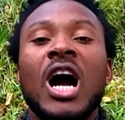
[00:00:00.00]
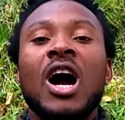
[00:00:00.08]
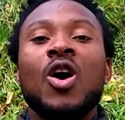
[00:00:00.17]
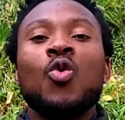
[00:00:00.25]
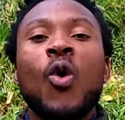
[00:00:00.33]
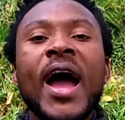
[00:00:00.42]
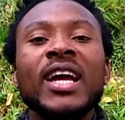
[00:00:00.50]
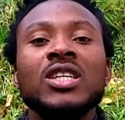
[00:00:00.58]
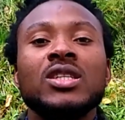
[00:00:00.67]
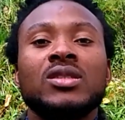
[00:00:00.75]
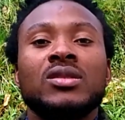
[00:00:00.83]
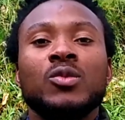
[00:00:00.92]
Why
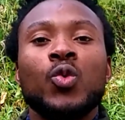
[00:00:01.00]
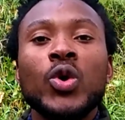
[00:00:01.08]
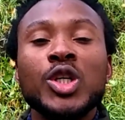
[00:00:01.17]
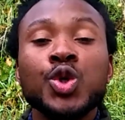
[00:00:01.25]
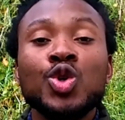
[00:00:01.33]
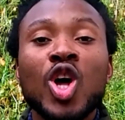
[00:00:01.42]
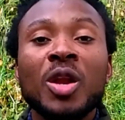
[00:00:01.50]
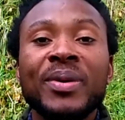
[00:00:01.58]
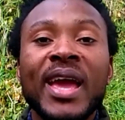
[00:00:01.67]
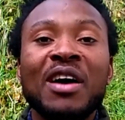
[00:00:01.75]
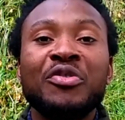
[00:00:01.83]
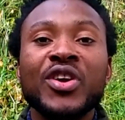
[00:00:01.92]
we should not be
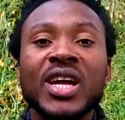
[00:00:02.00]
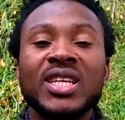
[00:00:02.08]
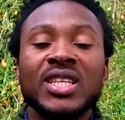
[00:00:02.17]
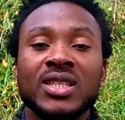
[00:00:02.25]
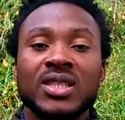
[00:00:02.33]
afraid